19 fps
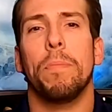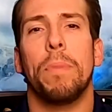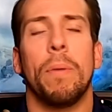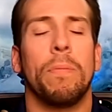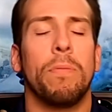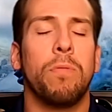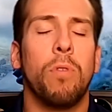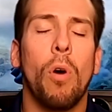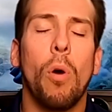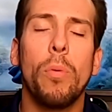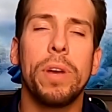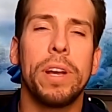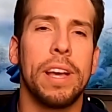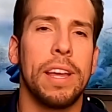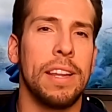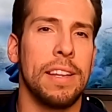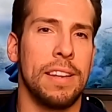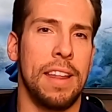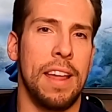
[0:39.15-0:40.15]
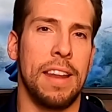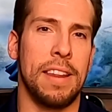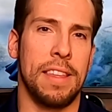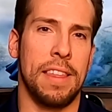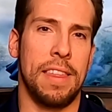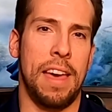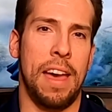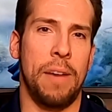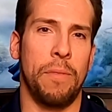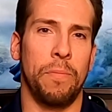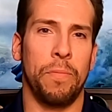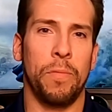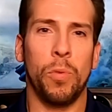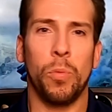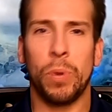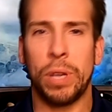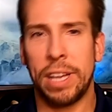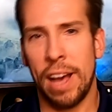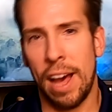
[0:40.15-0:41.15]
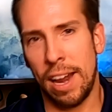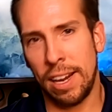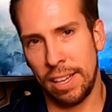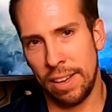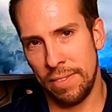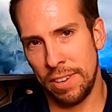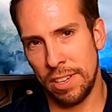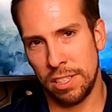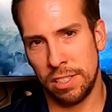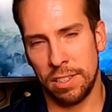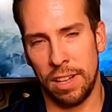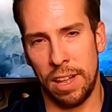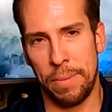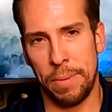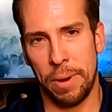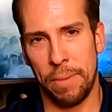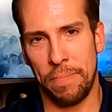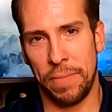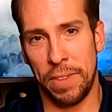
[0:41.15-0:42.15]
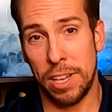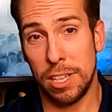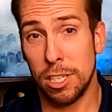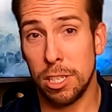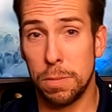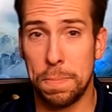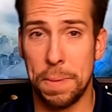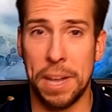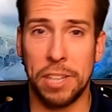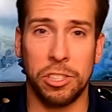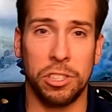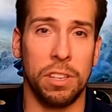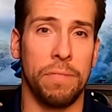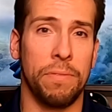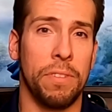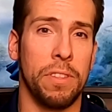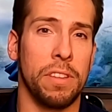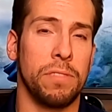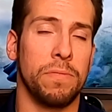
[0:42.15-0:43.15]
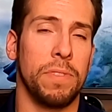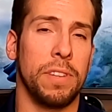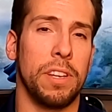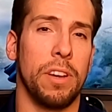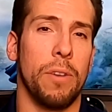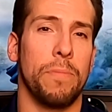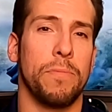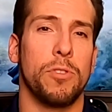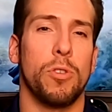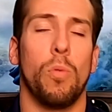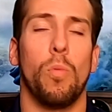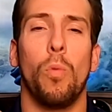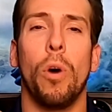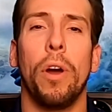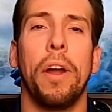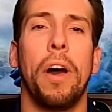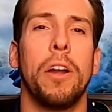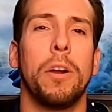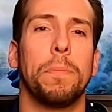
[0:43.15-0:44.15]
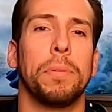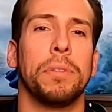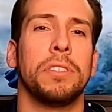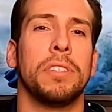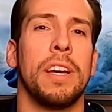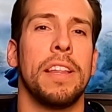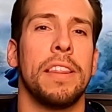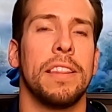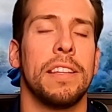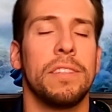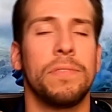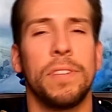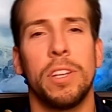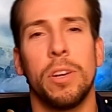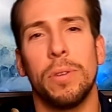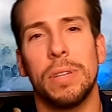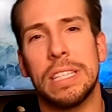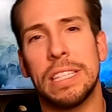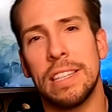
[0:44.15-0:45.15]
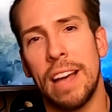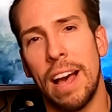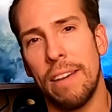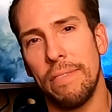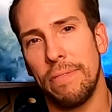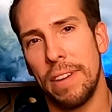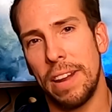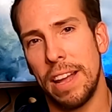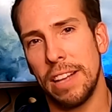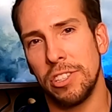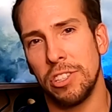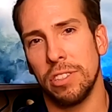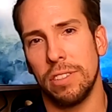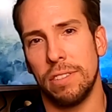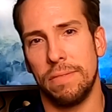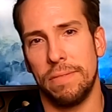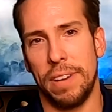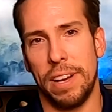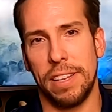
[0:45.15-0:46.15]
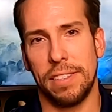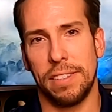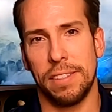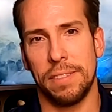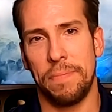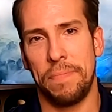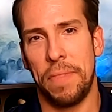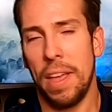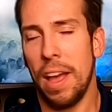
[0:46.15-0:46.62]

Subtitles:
But before we get into any of that, we got to give a disclaimer, especially for this video. So 100%, this video is not financial advice.